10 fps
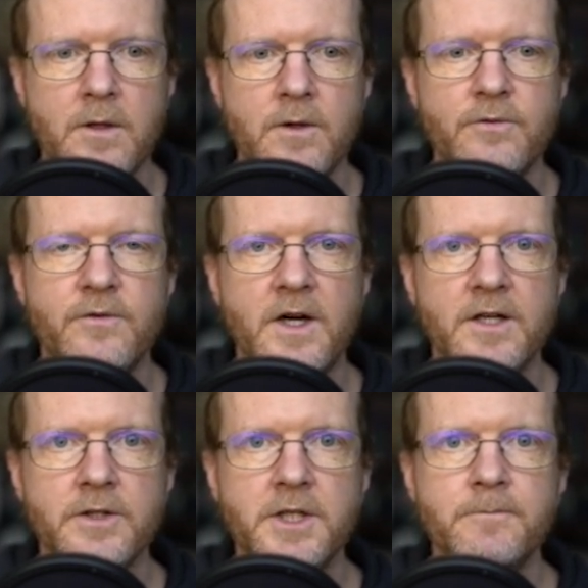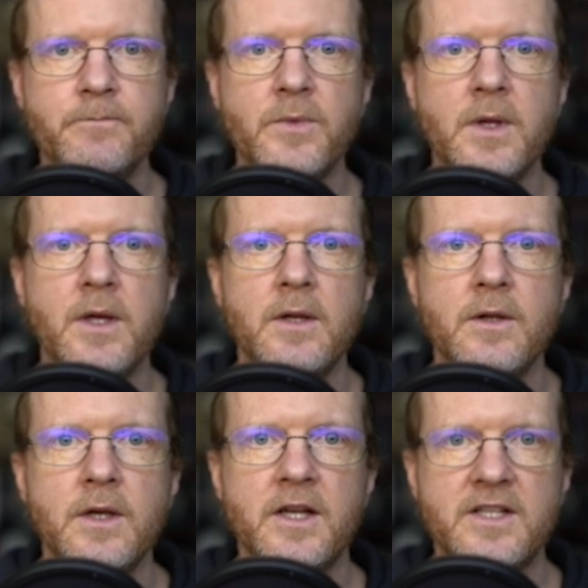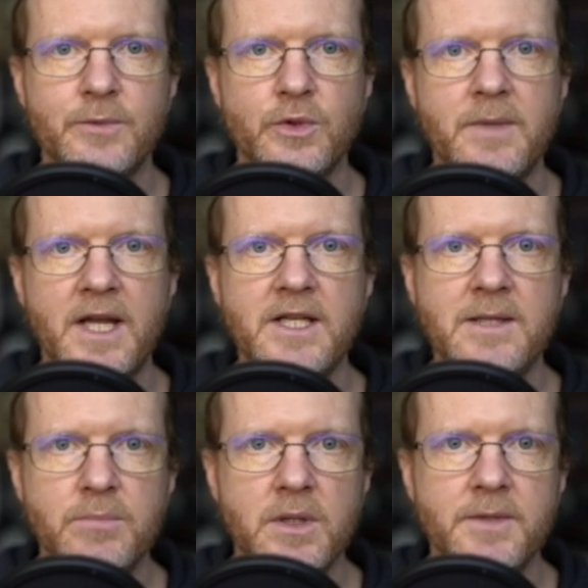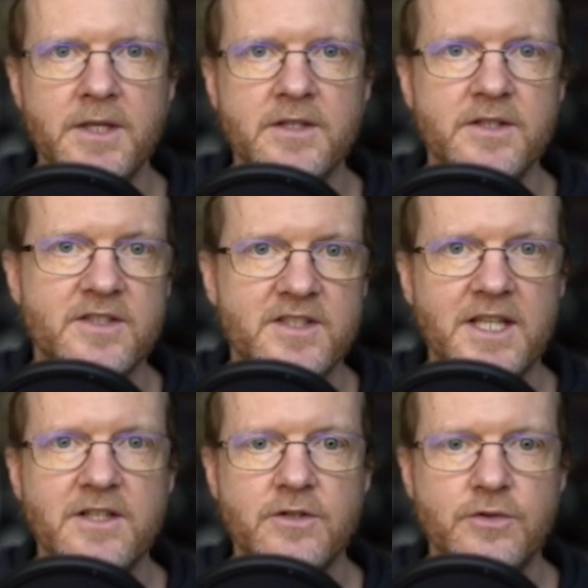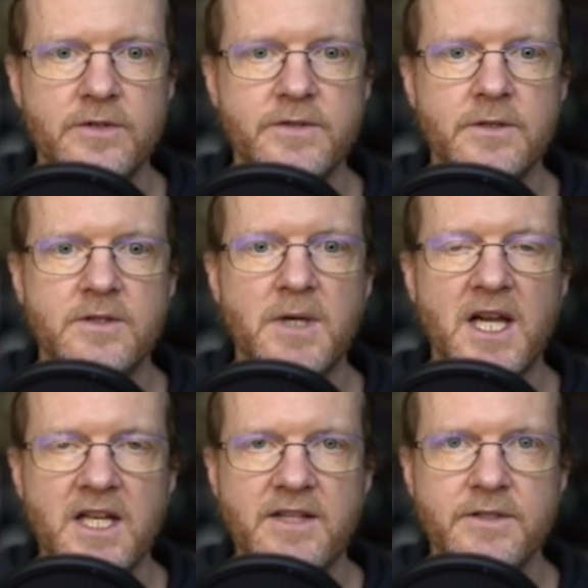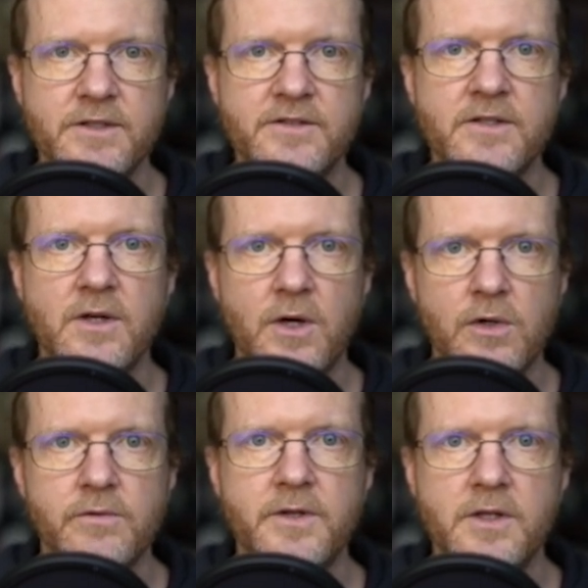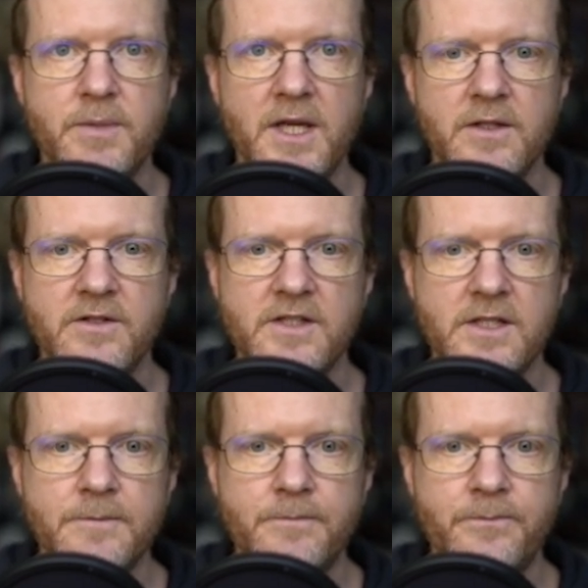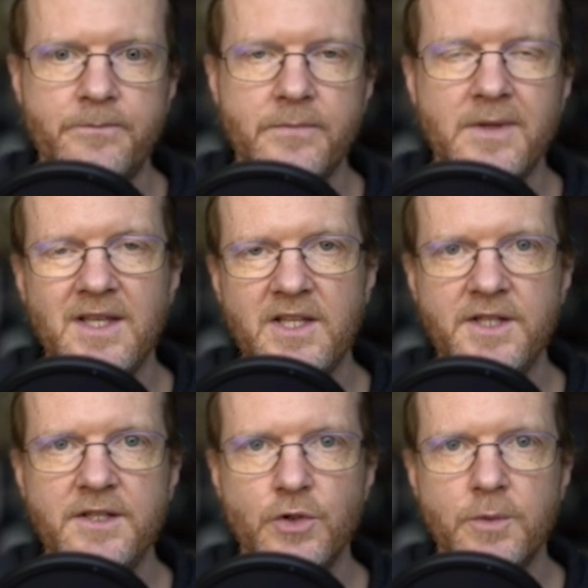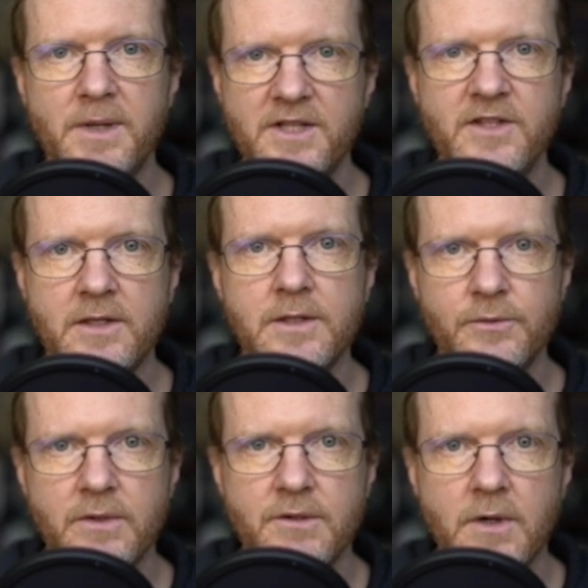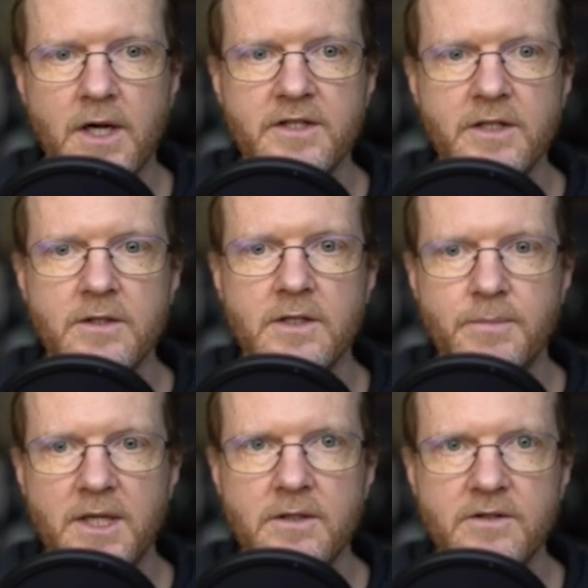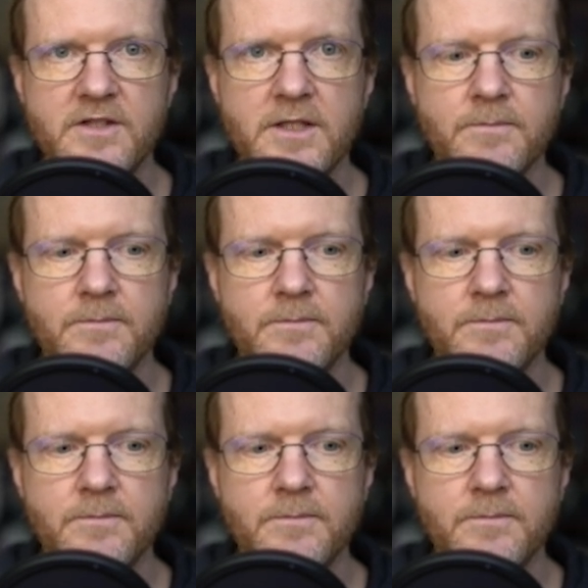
Finally, a double may implement state-driven behaviors of the dependency. Here you're basically rewriting the dependency.